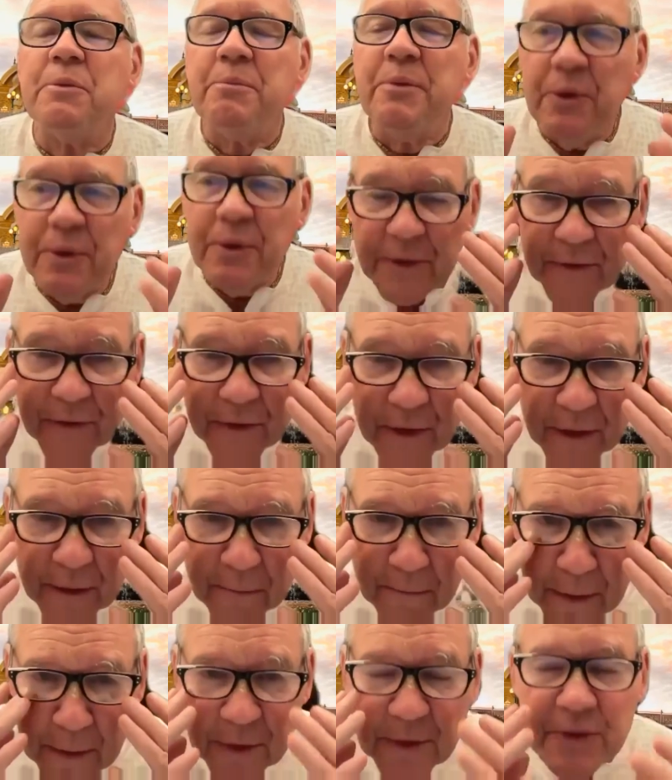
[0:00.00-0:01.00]
millions
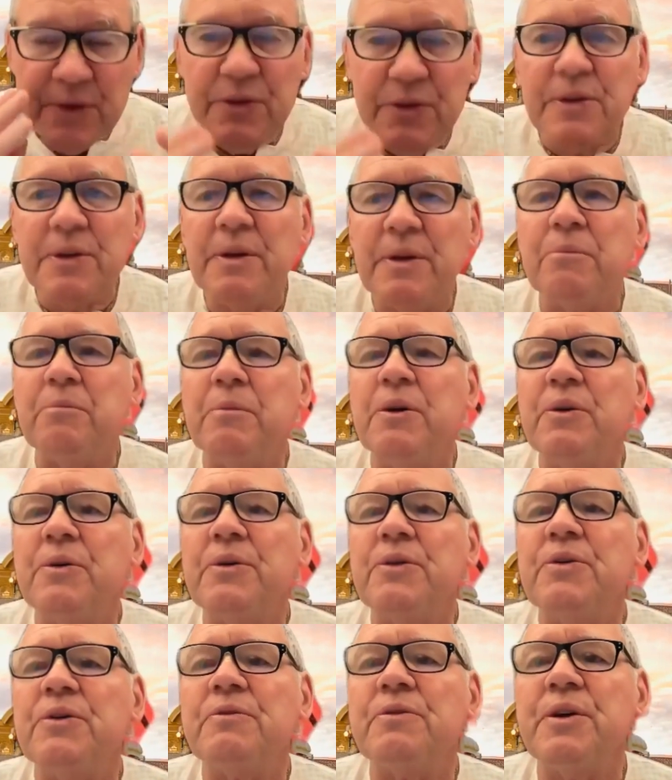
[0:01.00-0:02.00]
and millions and
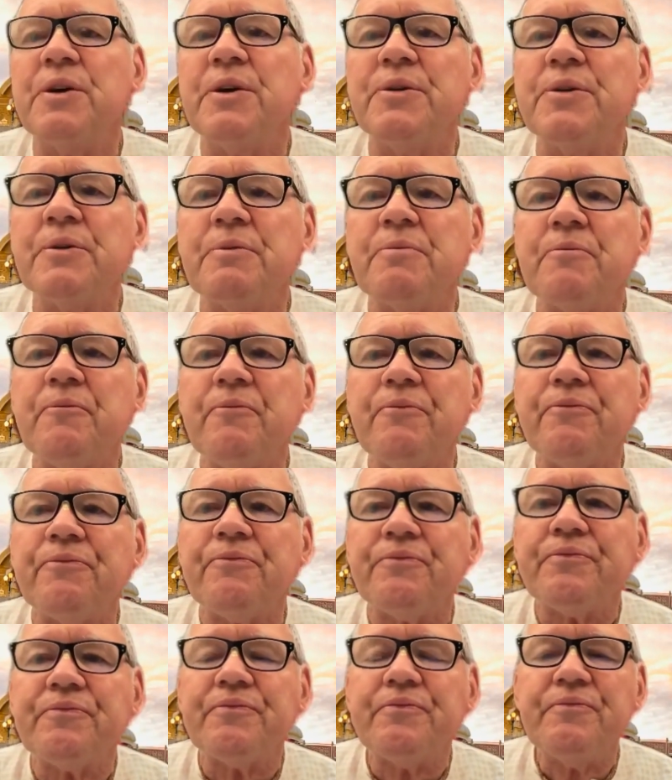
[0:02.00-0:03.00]
millions of years.
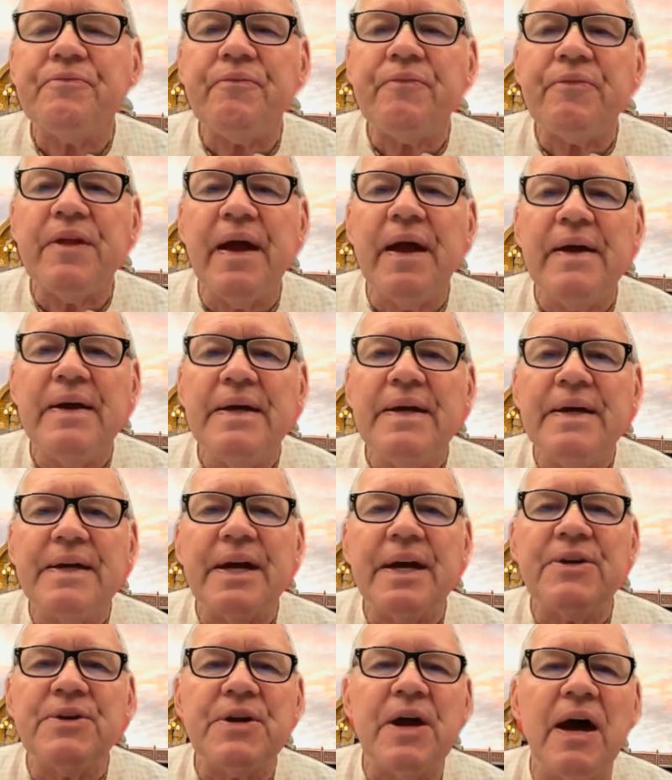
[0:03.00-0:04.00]

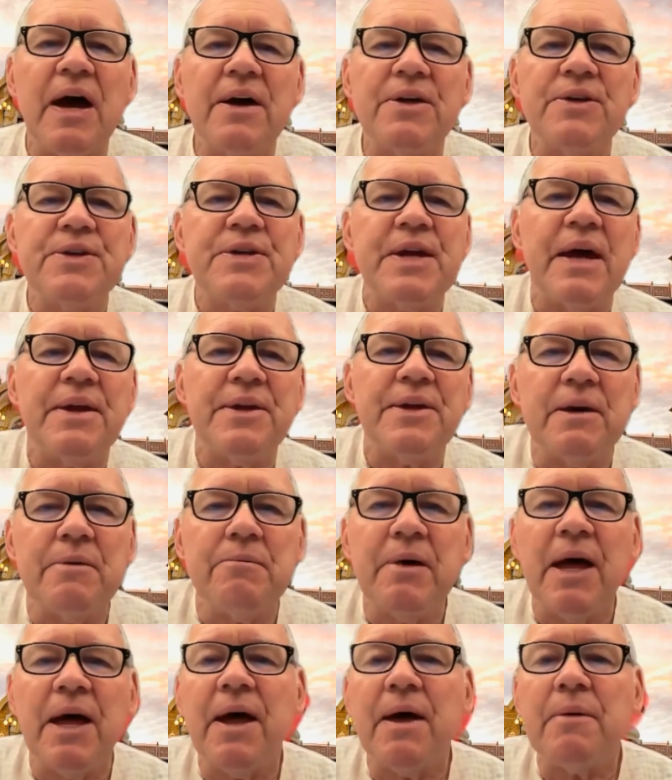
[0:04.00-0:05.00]
Keshaga
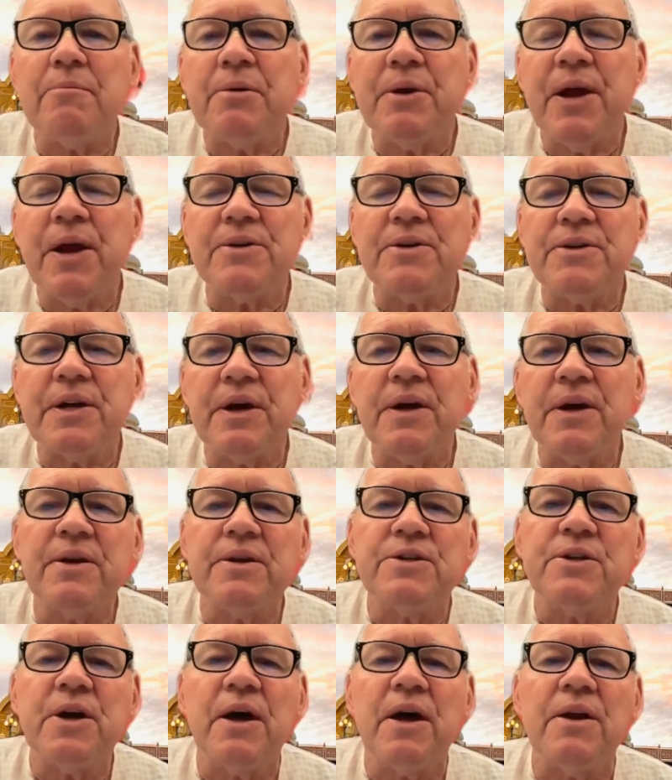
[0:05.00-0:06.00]
Satyagabhaya
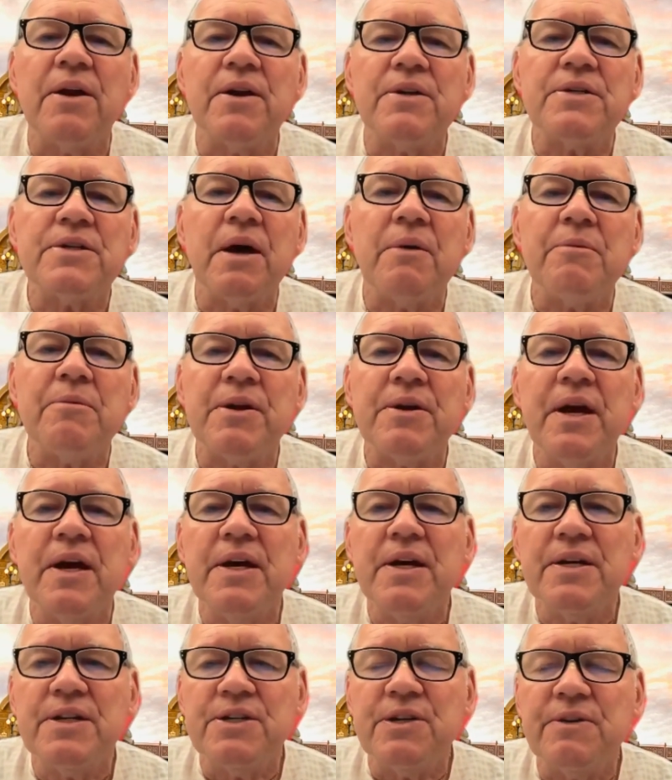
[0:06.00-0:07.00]
Panashikana Jara Shamara
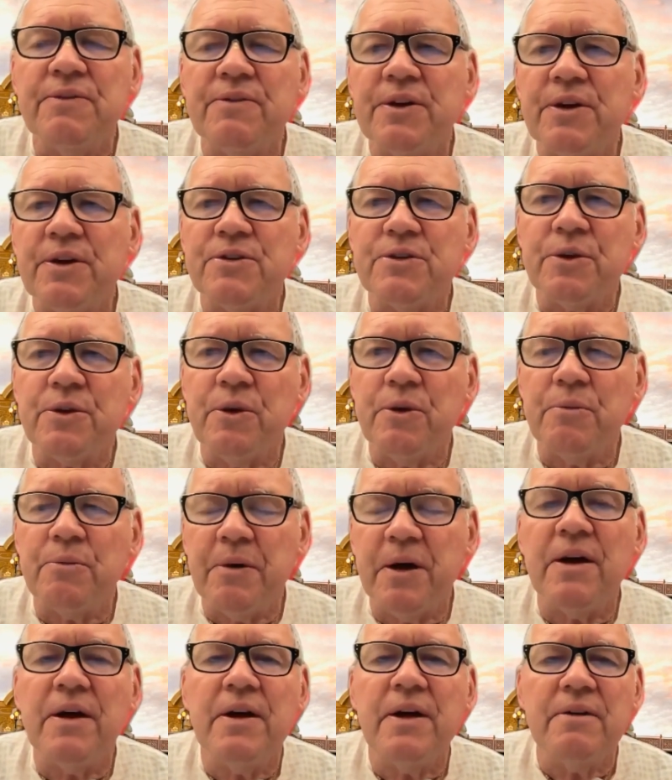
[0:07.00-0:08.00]
Jivara
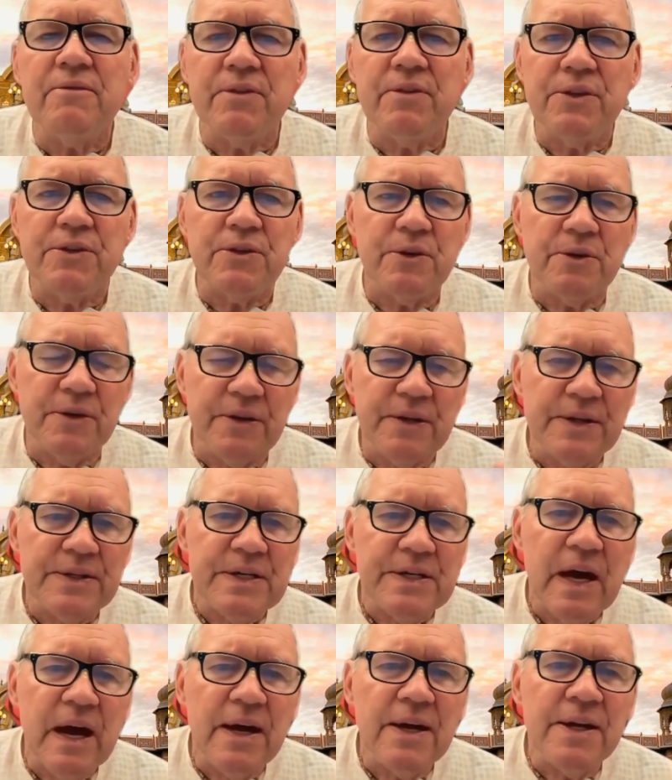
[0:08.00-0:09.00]
Shurupa Vichuri. The
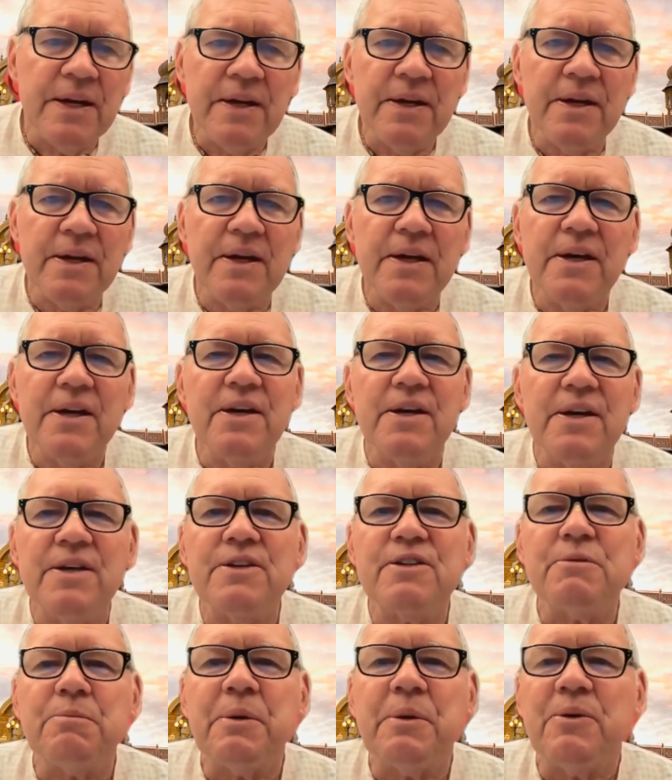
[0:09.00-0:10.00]
tiny
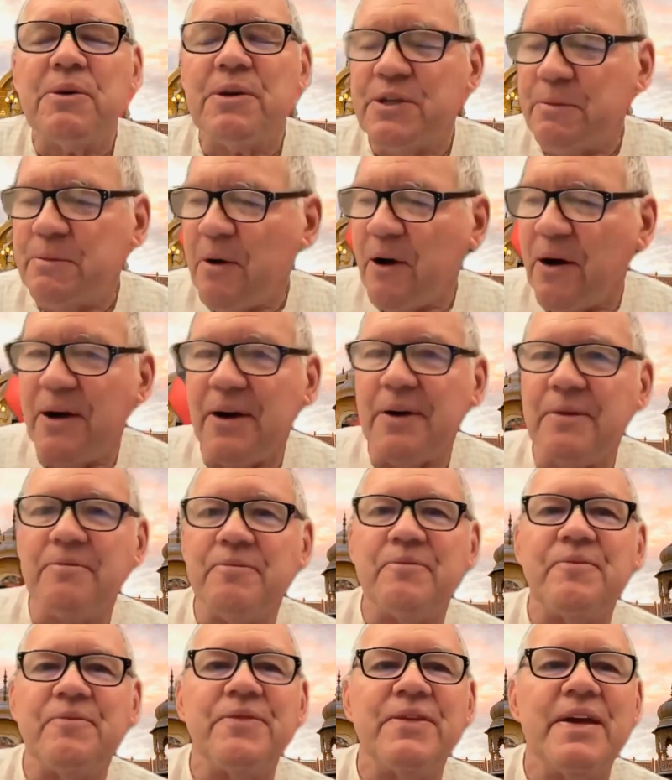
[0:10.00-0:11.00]
spirit spark
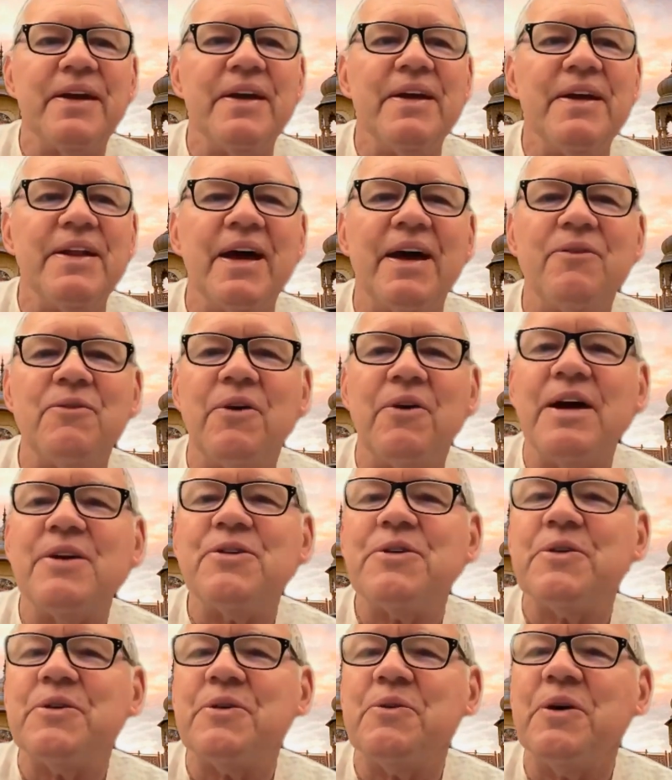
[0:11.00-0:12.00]
that
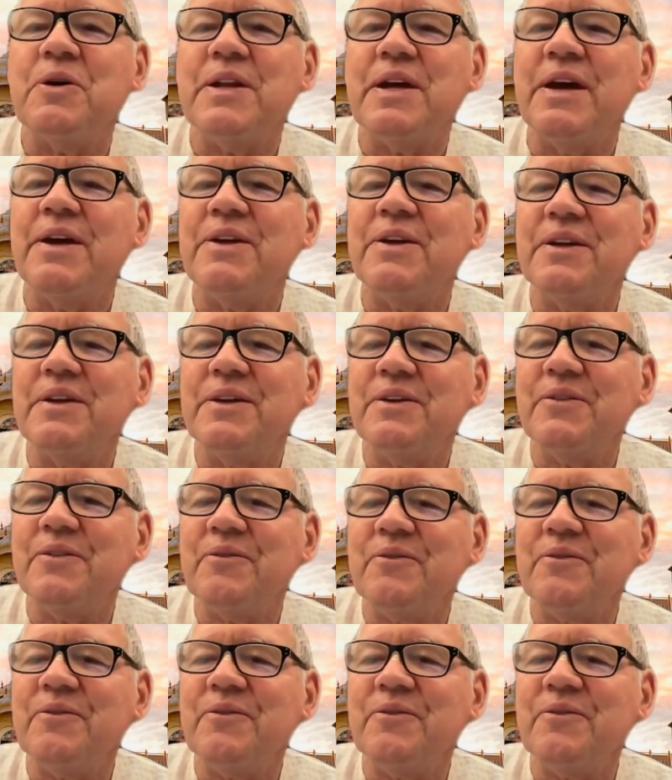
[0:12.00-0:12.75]
rests within